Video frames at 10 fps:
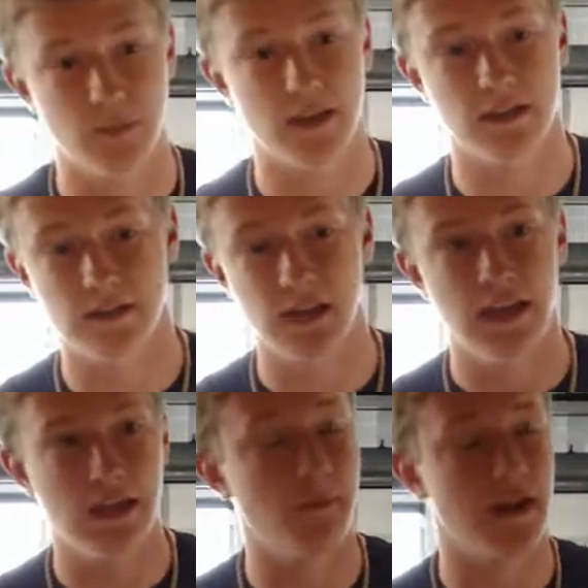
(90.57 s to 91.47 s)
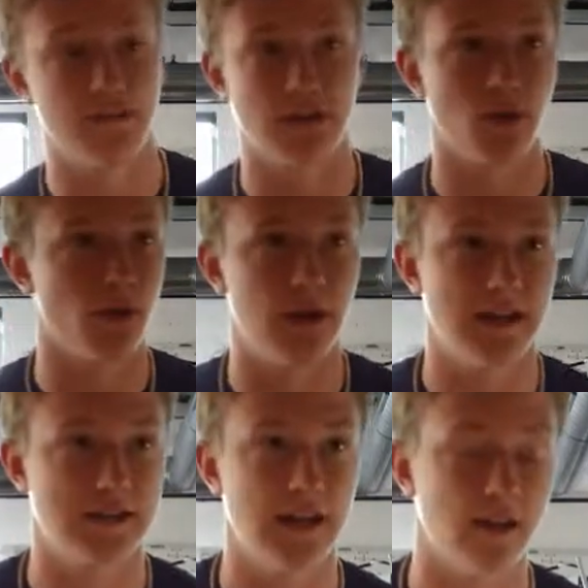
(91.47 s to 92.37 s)
because he might have a torn
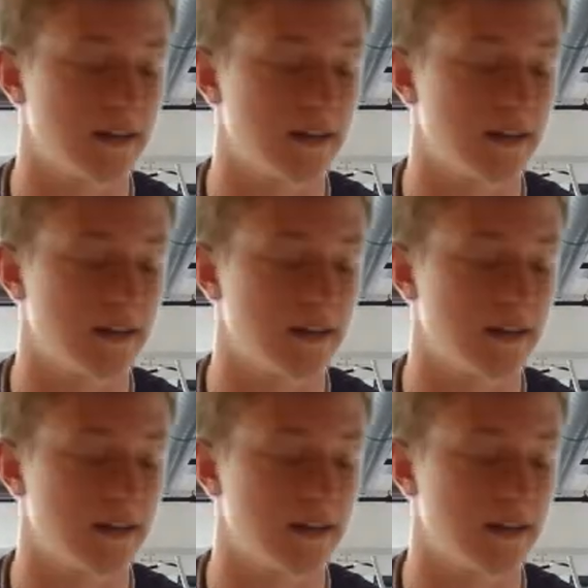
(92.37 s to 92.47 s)
ACL."